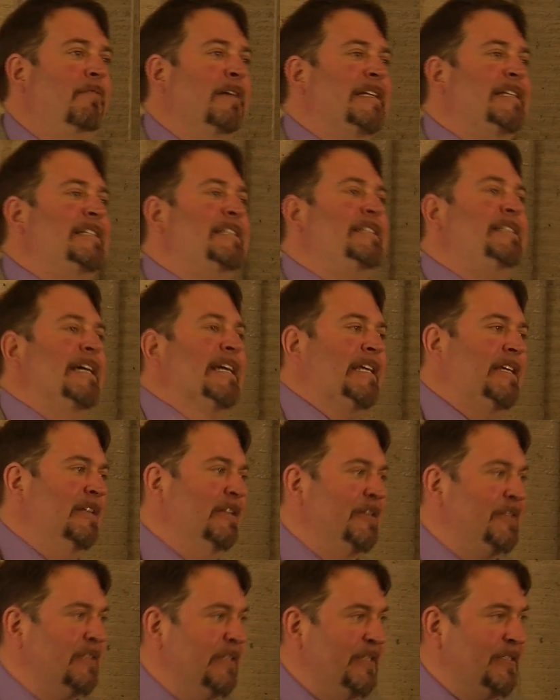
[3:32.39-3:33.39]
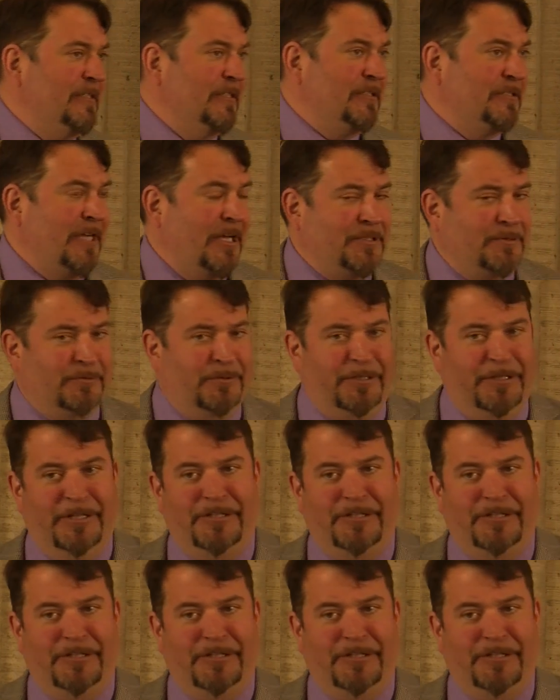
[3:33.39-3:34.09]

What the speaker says: ridiculously successful,